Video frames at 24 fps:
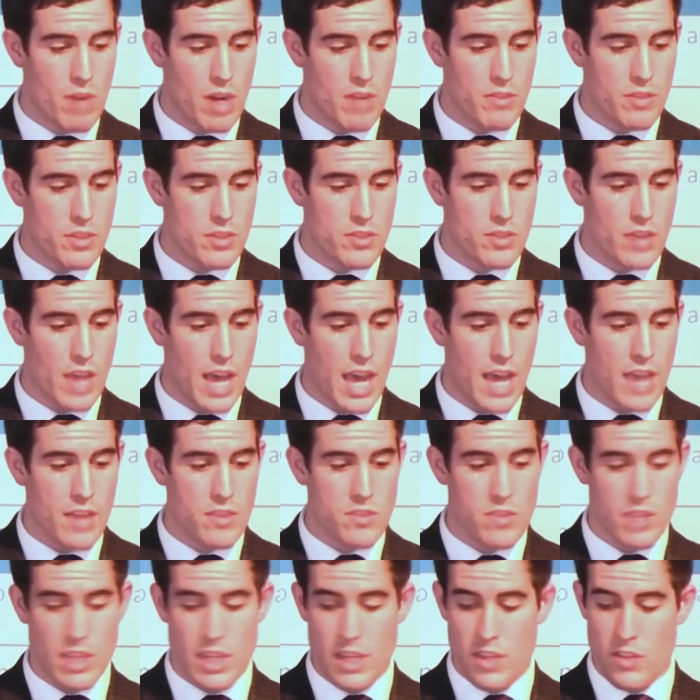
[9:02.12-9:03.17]
relevant
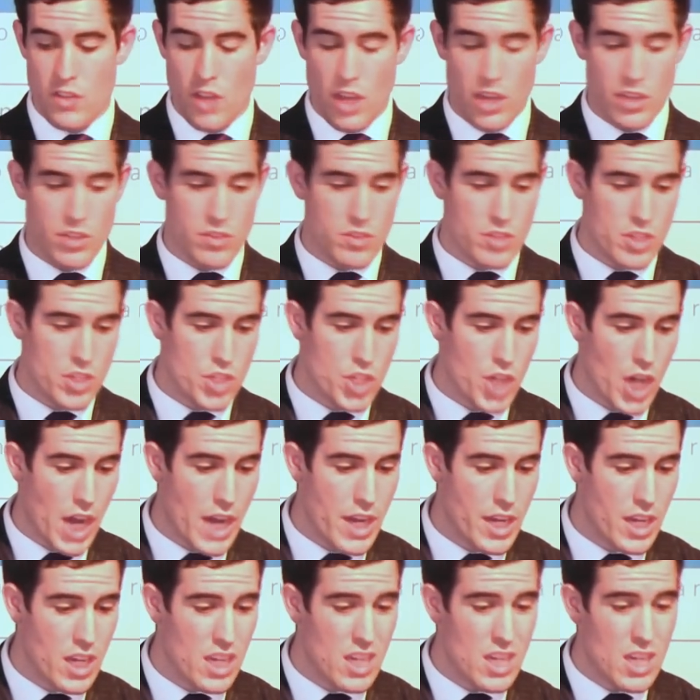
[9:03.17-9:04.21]
as it is argued that
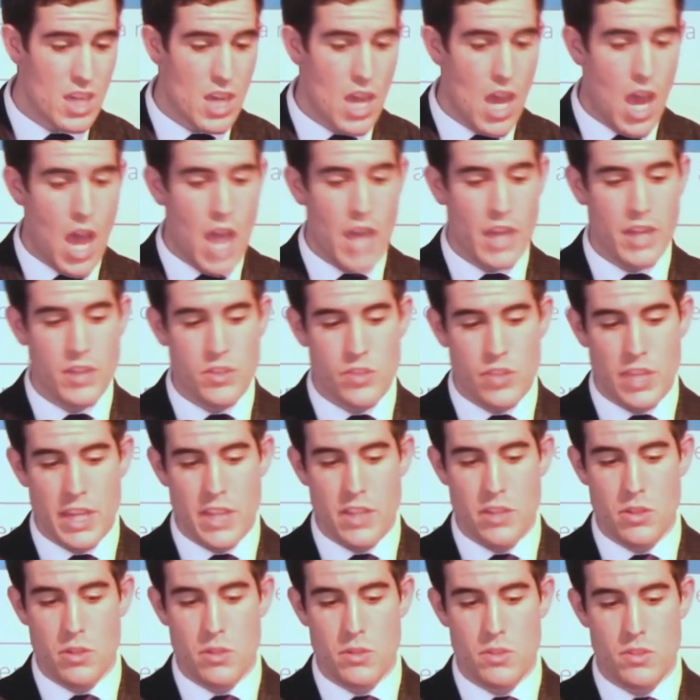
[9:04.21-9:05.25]
China
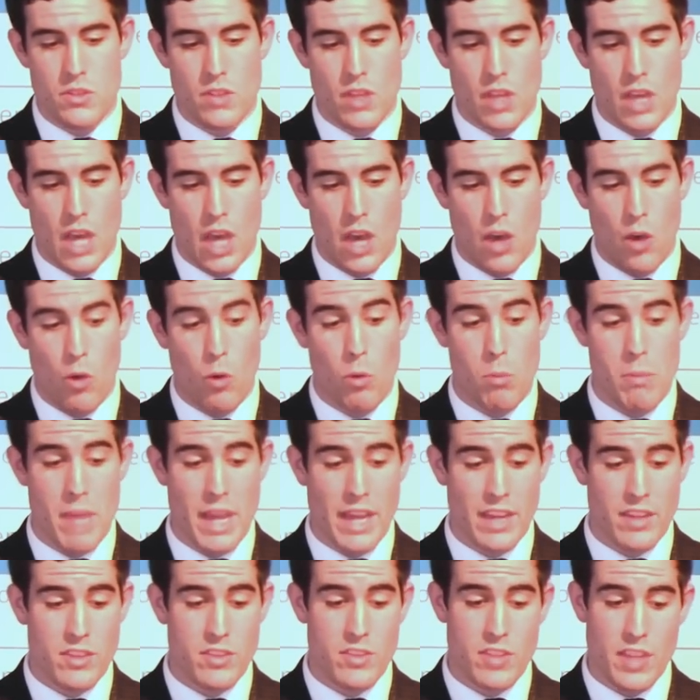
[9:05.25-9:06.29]
continues or
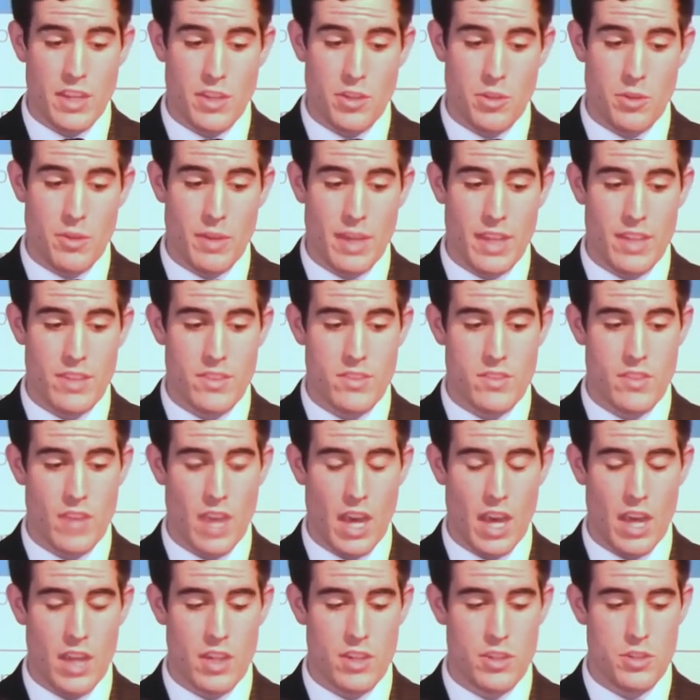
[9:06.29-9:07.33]
may continue its
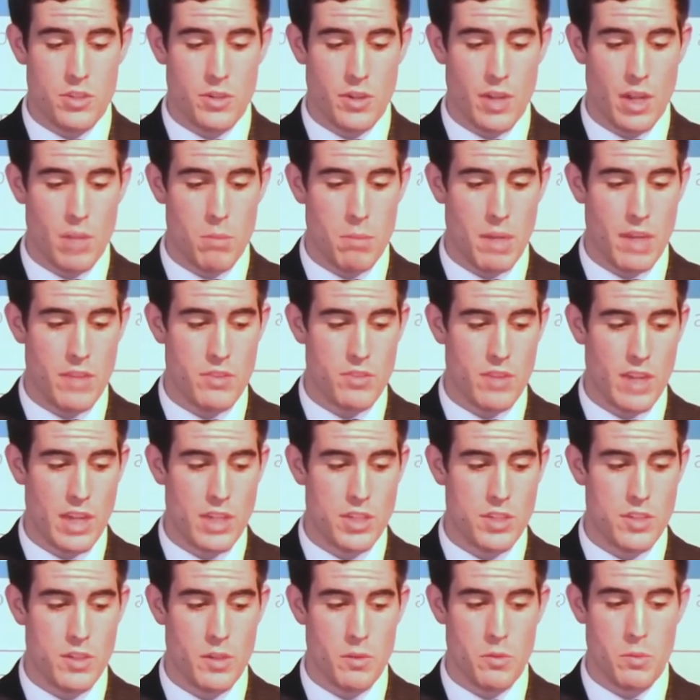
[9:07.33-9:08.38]
nuclear-based
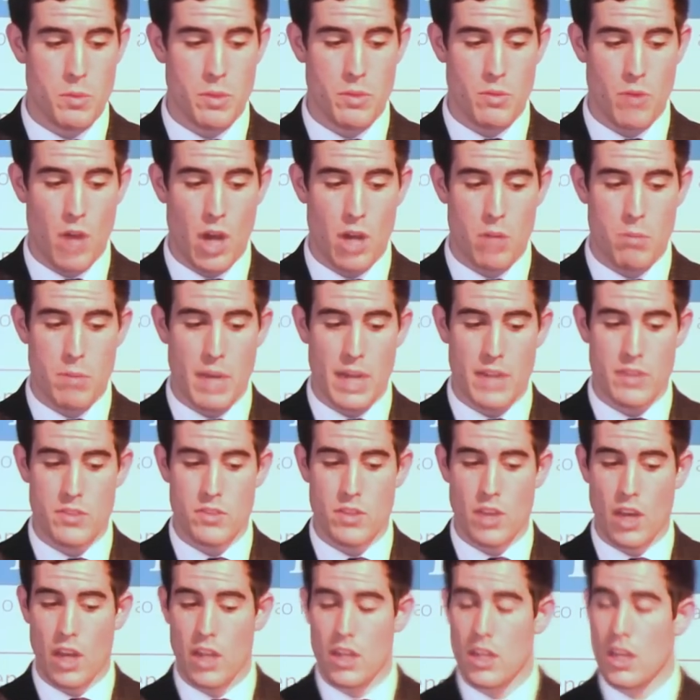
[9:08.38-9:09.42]
relationships with Iran and
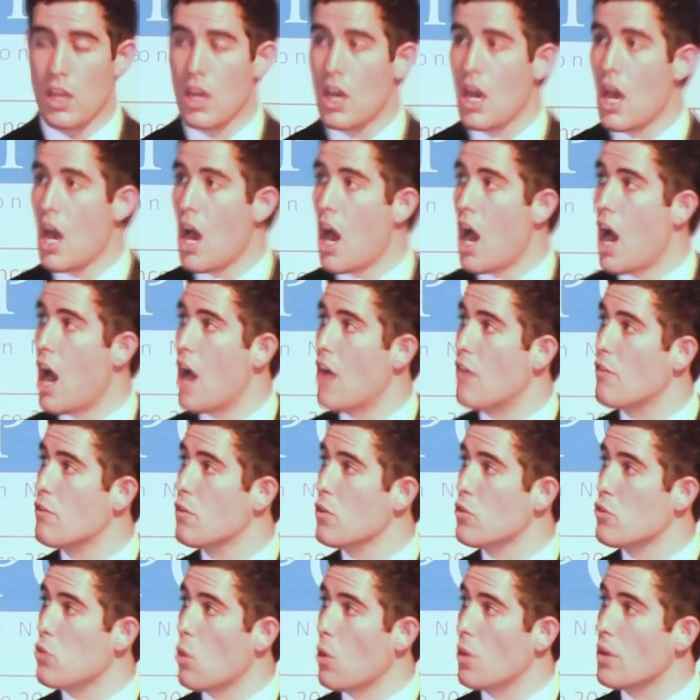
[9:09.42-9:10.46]
Pakistan for
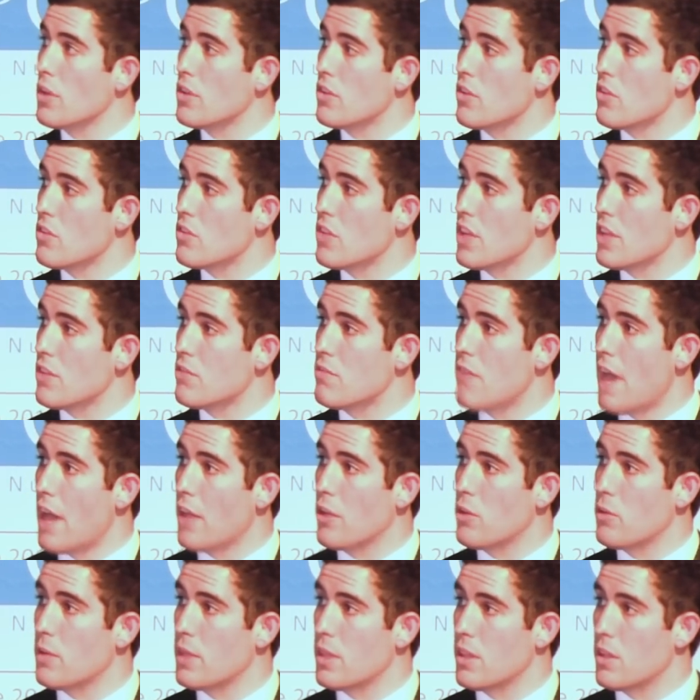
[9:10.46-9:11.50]
as long as it sees
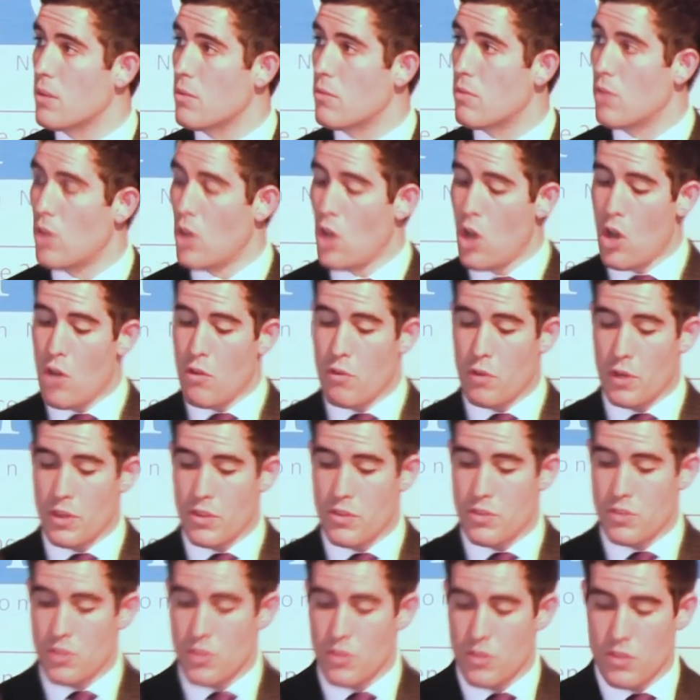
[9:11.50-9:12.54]
value in them. For
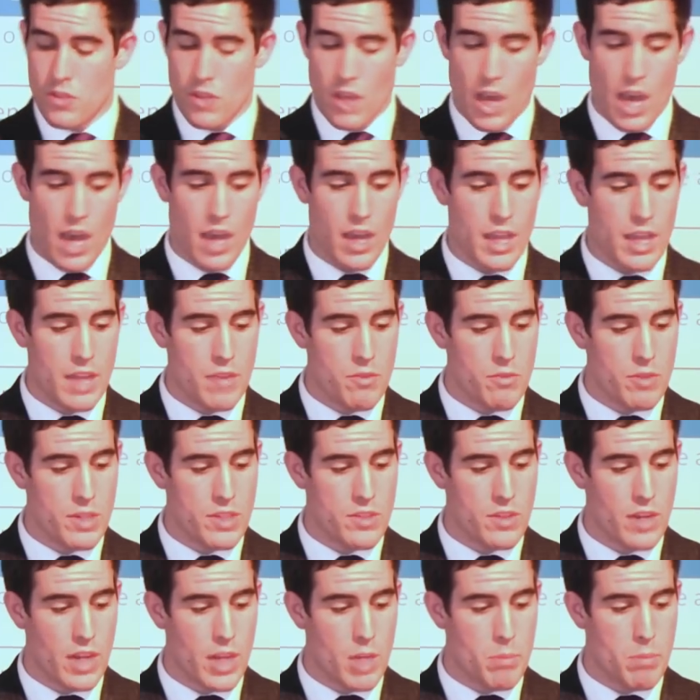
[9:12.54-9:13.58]
instance, it
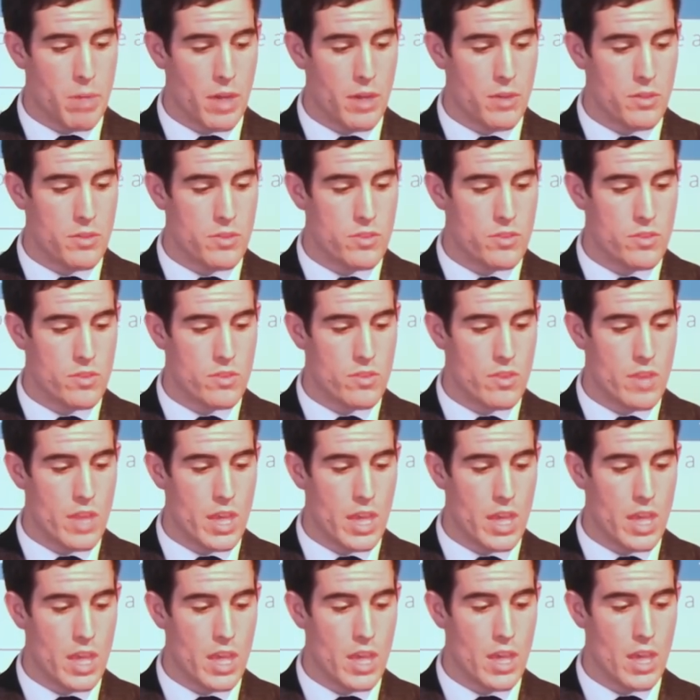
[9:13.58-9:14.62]
recently opposed
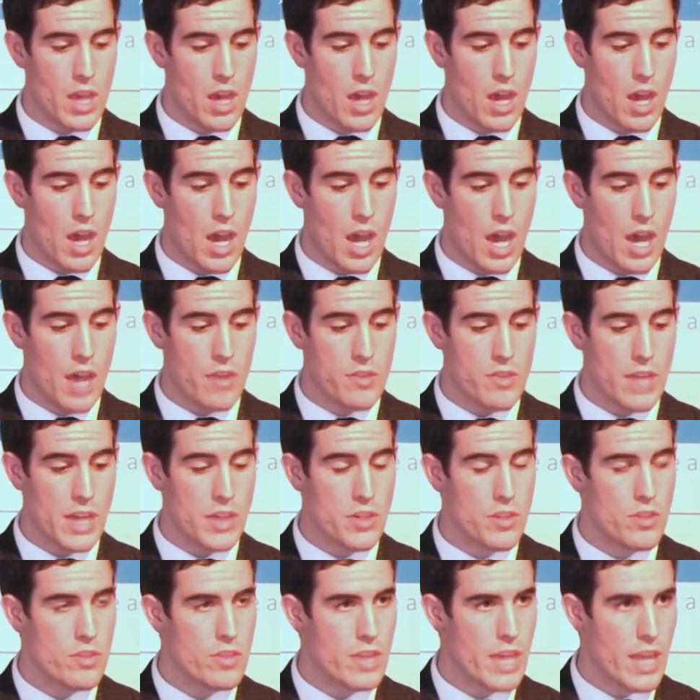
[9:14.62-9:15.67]
the
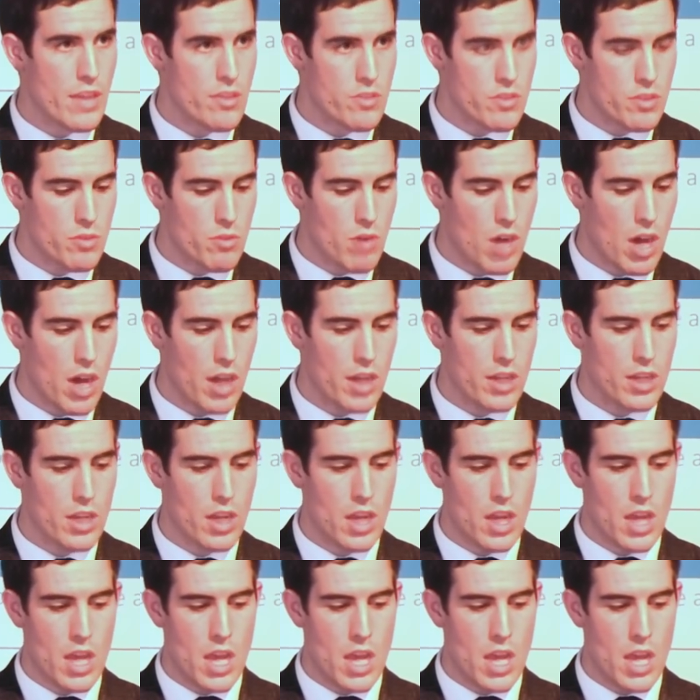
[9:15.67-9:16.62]
sanctions against Iran